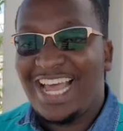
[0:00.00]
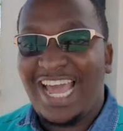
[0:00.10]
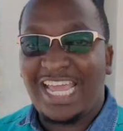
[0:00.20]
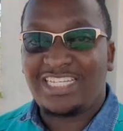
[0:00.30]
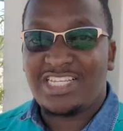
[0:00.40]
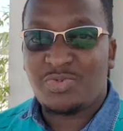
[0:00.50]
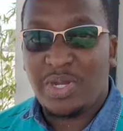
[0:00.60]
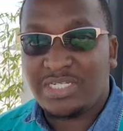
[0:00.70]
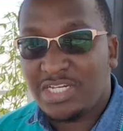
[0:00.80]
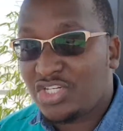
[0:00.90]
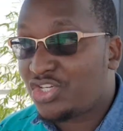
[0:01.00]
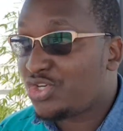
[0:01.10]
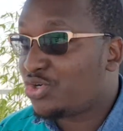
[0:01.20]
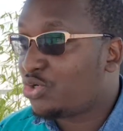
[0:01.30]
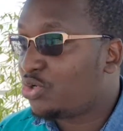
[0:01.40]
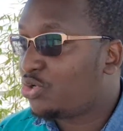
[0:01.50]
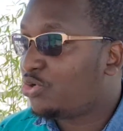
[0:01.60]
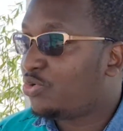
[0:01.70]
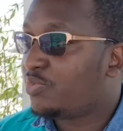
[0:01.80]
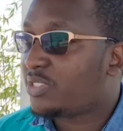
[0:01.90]
I just wanted
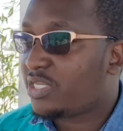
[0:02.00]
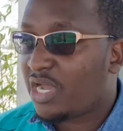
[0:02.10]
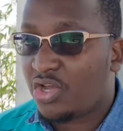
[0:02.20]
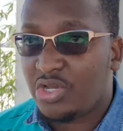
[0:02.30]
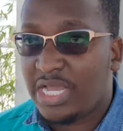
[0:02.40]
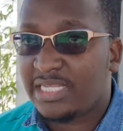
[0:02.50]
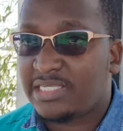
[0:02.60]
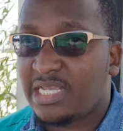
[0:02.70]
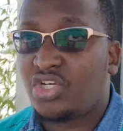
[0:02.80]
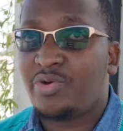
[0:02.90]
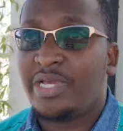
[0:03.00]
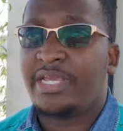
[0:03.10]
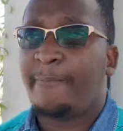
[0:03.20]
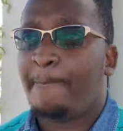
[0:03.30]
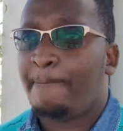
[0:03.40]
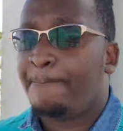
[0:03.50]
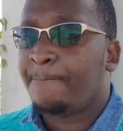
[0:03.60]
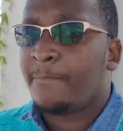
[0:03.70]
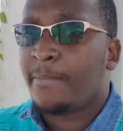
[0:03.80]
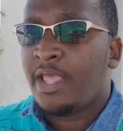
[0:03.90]
to see how you guys are doing.
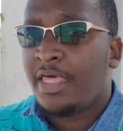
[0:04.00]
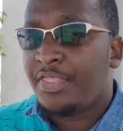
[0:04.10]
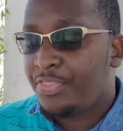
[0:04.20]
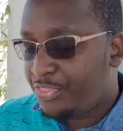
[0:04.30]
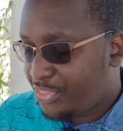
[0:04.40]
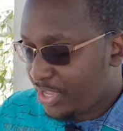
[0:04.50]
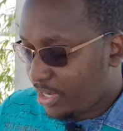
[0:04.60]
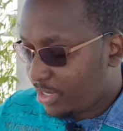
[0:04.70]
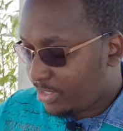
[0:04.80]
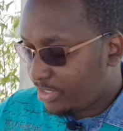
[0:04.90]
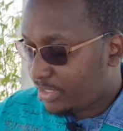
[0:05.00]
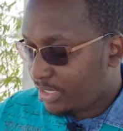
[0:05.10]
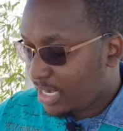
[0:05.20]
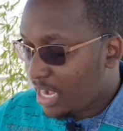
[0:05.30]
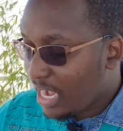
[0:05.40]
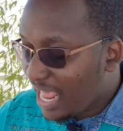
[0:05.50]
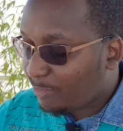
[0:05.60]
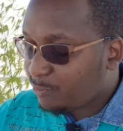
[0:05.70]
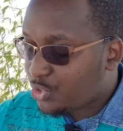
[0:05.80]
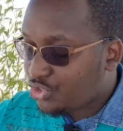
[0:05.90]
The
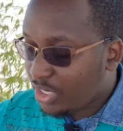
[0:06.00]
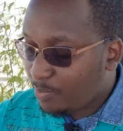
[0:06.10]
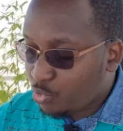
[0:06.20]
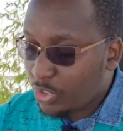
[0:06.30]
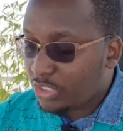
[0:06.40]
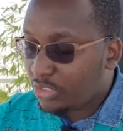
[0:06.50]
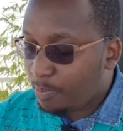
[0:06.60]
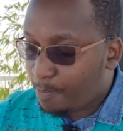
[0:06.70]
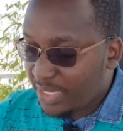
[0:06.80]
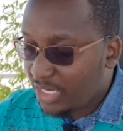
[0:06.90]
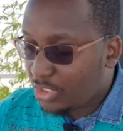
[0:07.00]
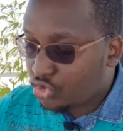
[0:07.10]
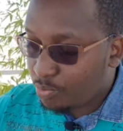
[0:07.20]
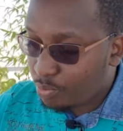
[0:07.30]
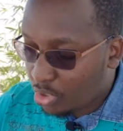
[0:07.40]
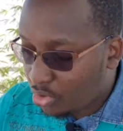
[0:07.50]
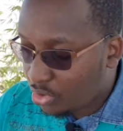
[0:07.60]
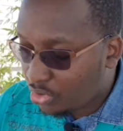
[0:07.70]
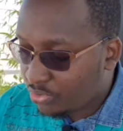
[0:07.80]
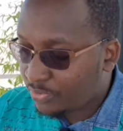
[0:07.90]
live stream will be
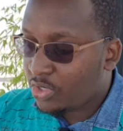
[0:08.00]
tomorrow.